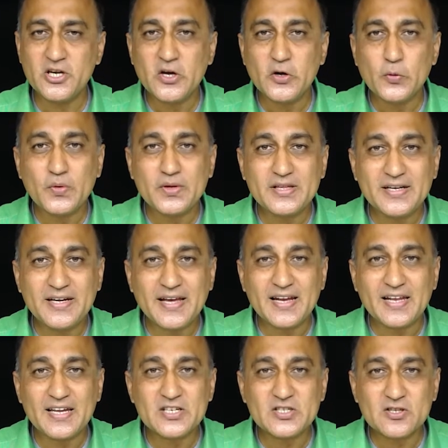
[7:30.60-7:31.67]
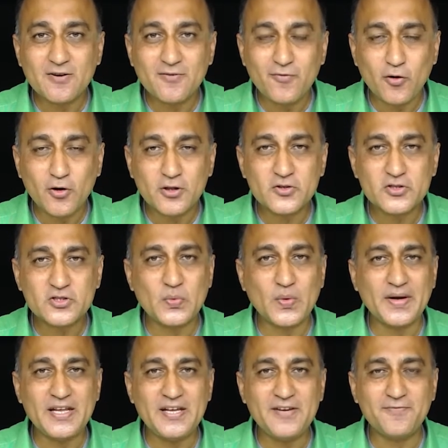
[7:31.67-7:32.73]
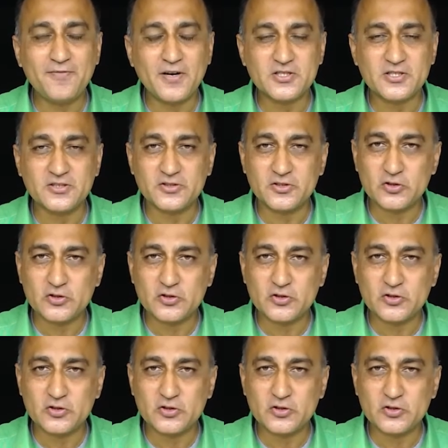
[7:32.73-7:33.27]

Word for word: with the declaration of all those 20 functions.